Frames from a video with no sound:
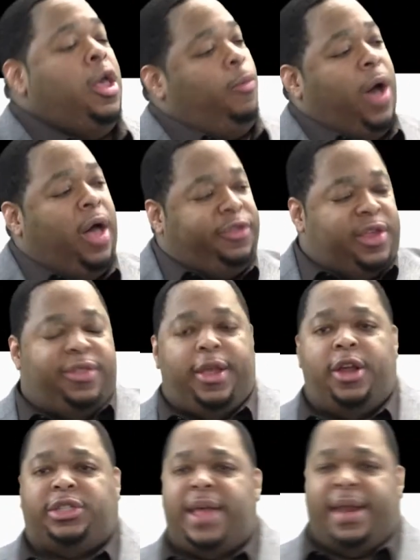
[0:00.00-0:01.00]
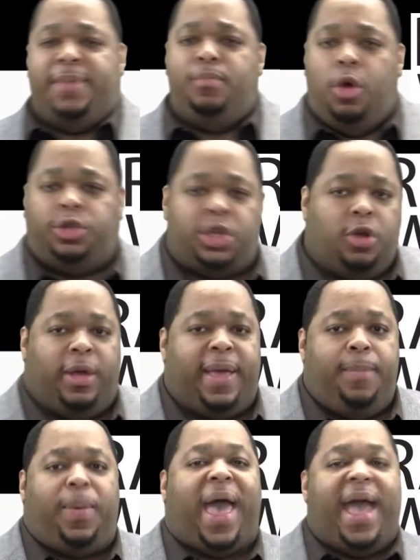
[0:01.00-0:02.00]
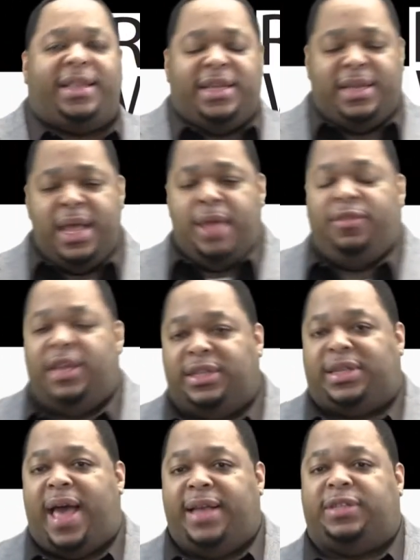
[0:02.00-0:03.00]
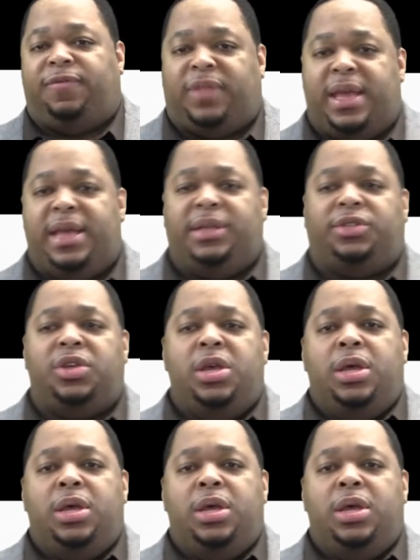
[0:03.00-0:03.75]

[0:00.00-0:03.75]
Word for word: Well, then there's that emotional impact and these kinds of things.